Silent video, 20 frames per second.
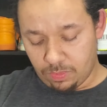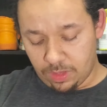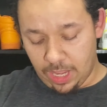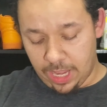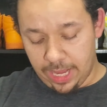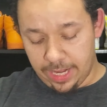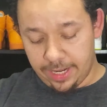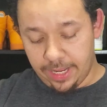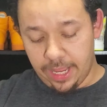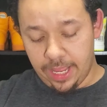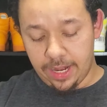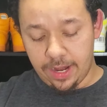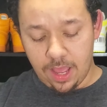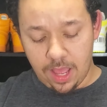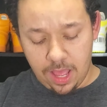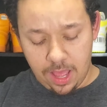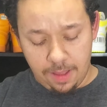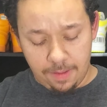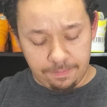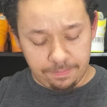And then
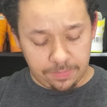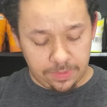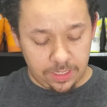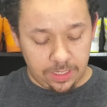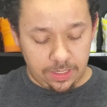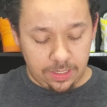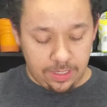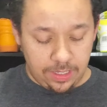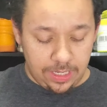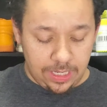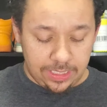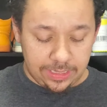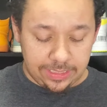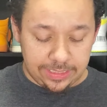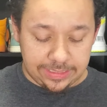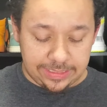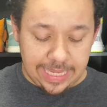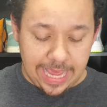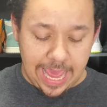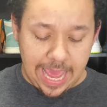the
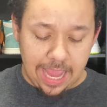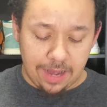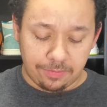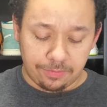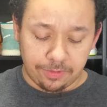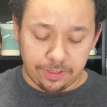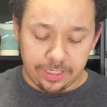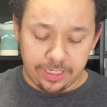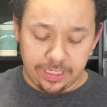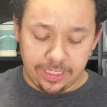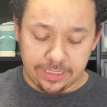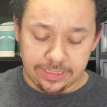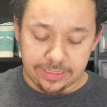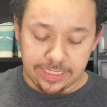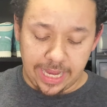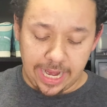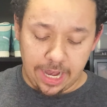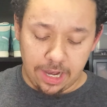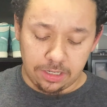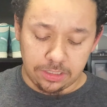tag reads
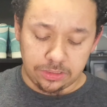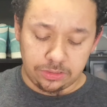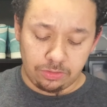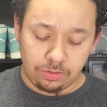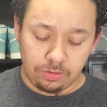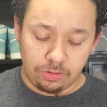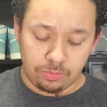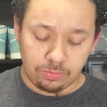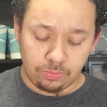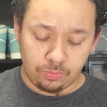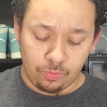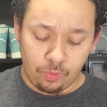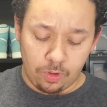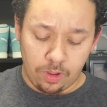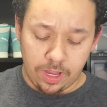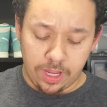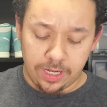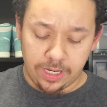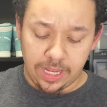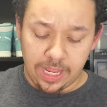Air Jordan
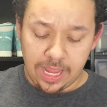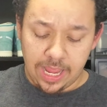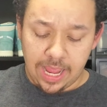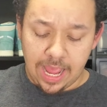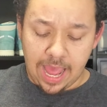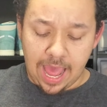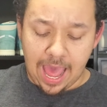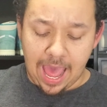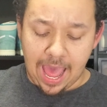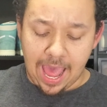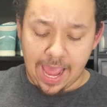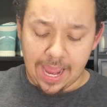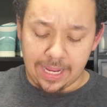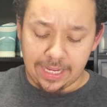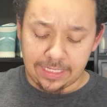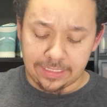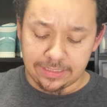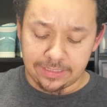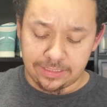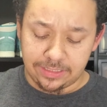1
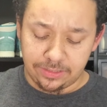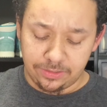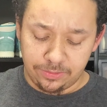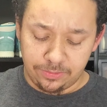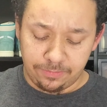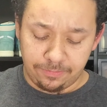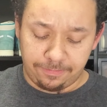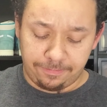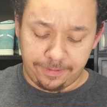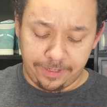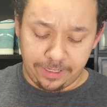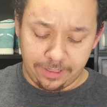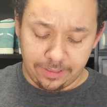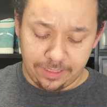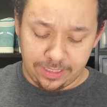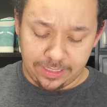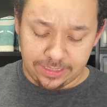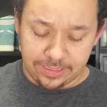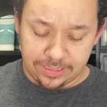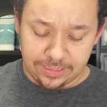High Zoom
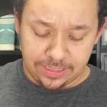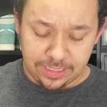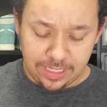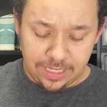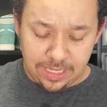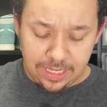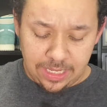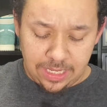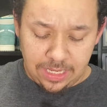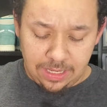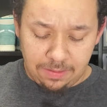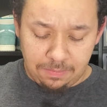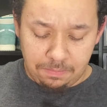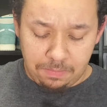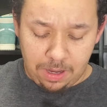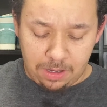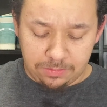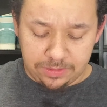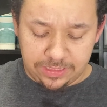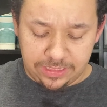Fearless,
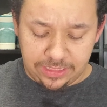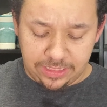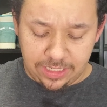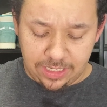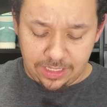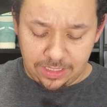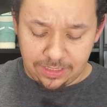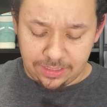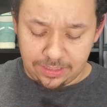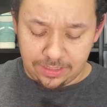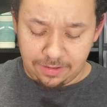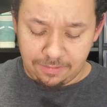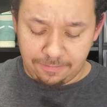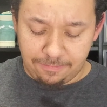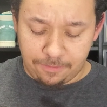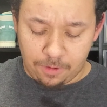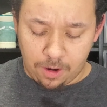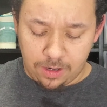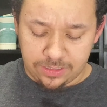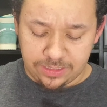multicolor,
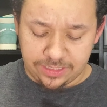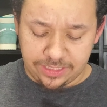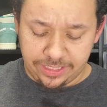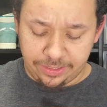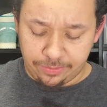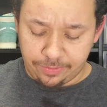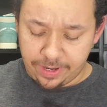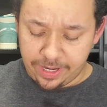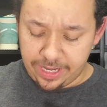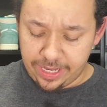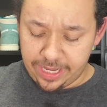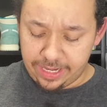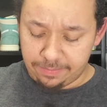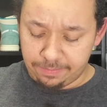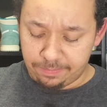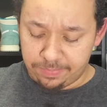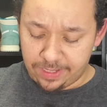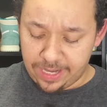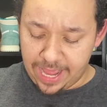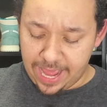varsity
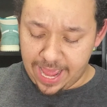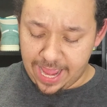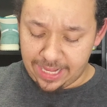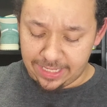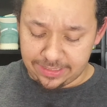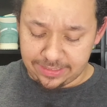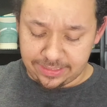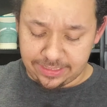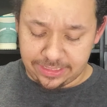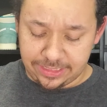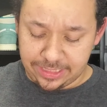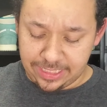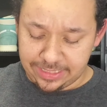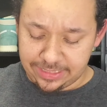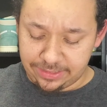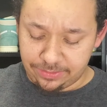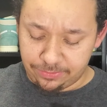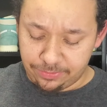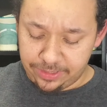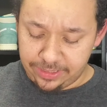red, black.
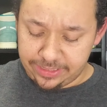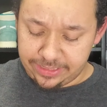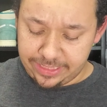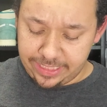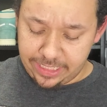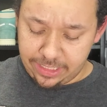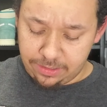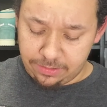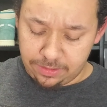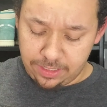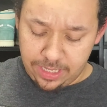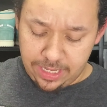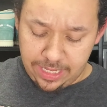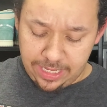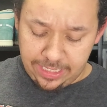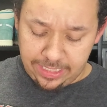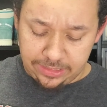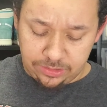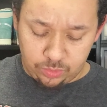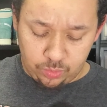Suggested retail
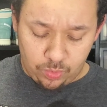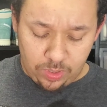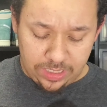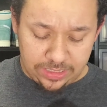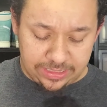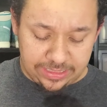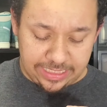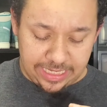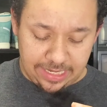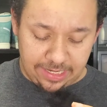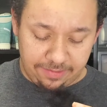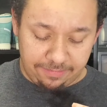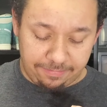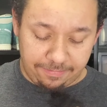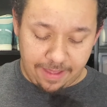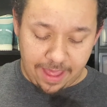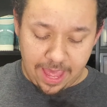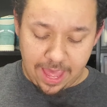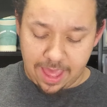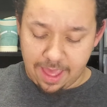is
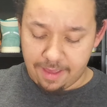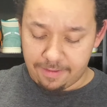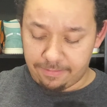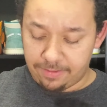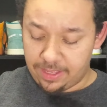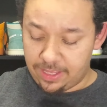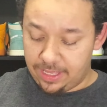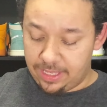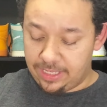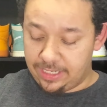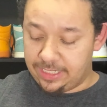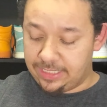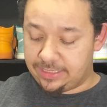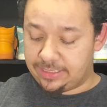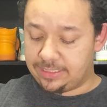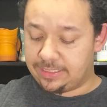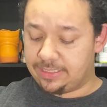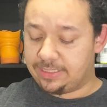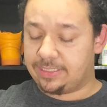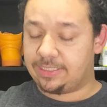$175. This
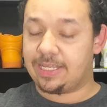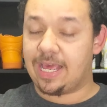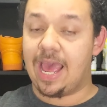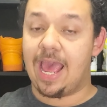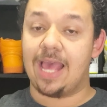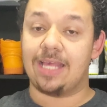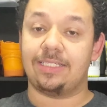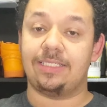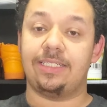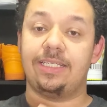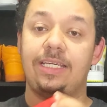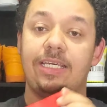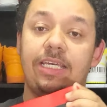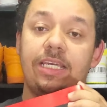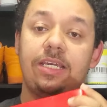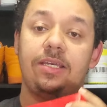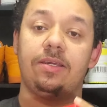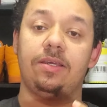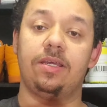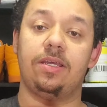is a size
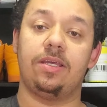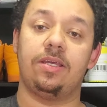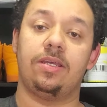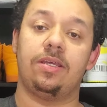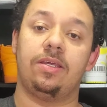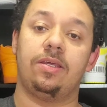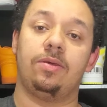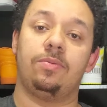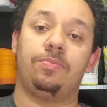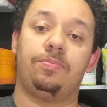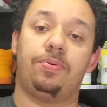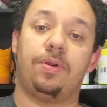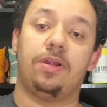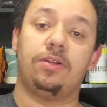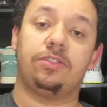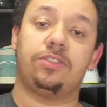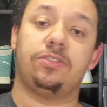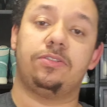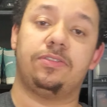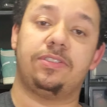10,
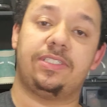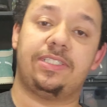personal